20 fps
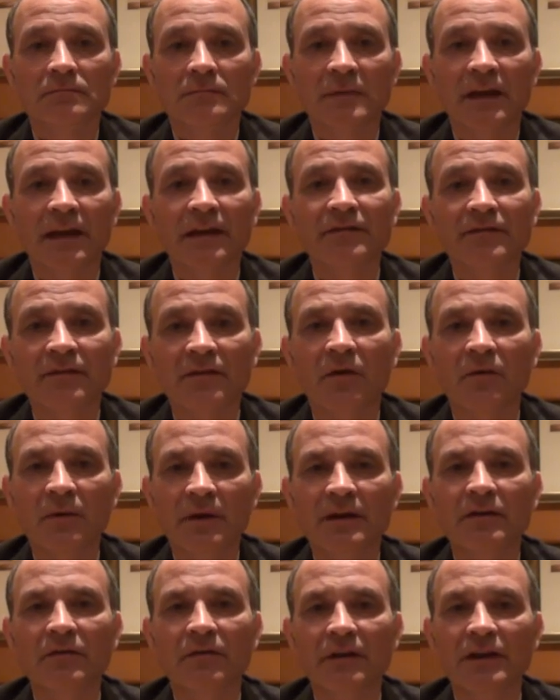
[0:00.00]
There is no
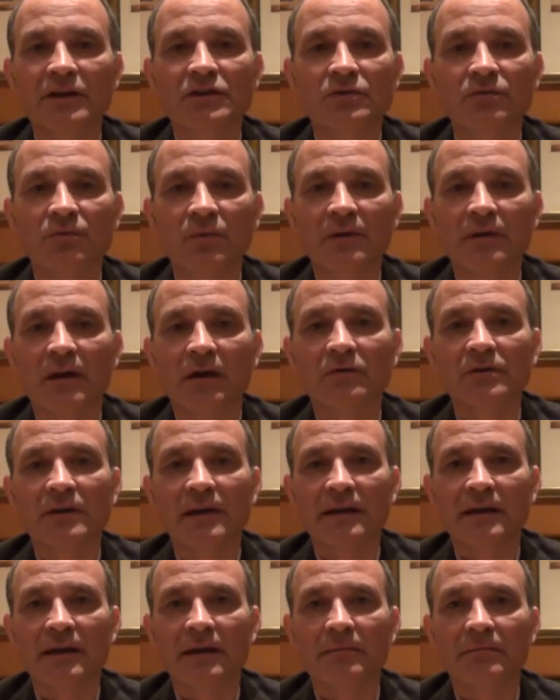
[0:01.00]
innovation without
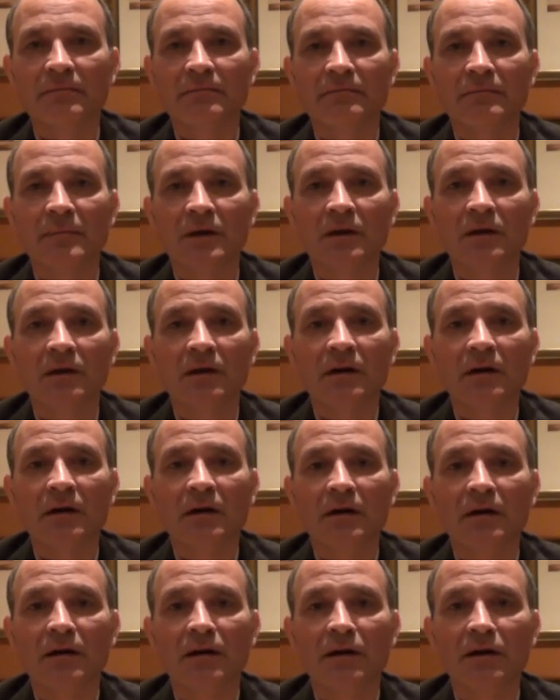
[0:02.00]

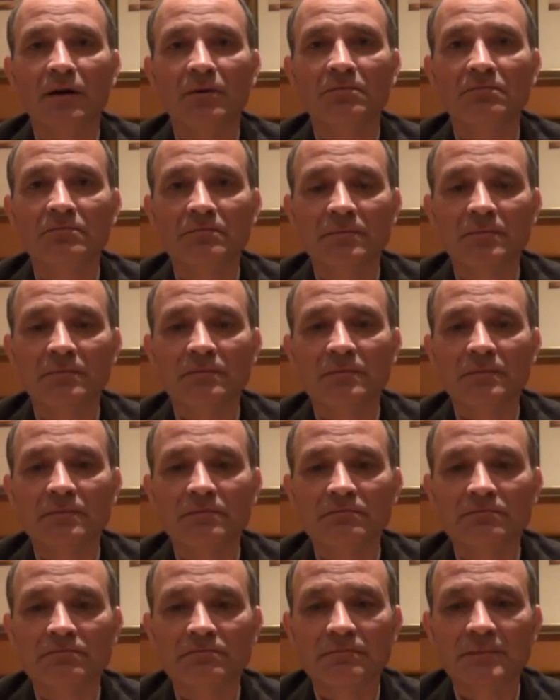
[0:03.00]
KM.
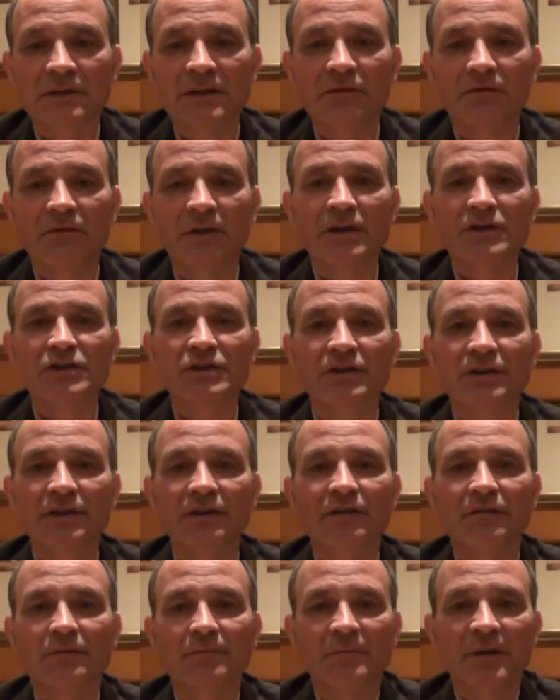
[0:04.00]
Innovation
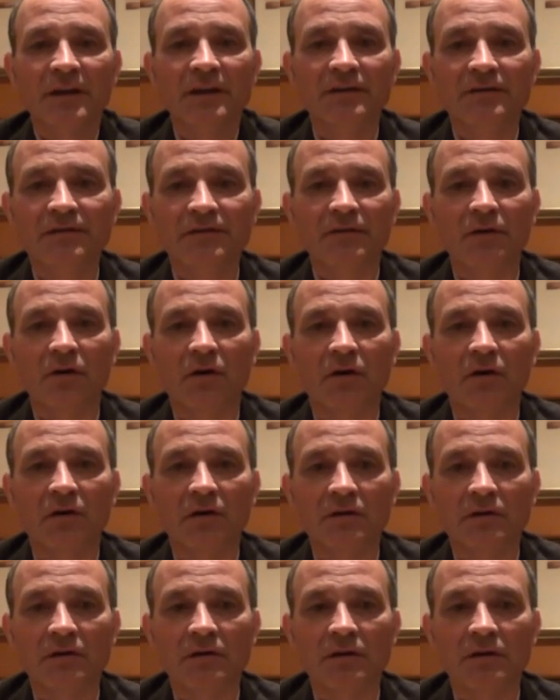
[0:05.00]
is based
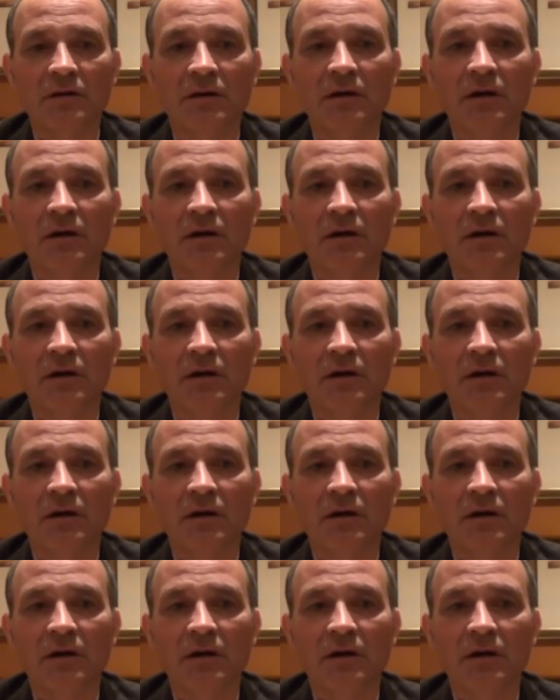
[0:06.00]
on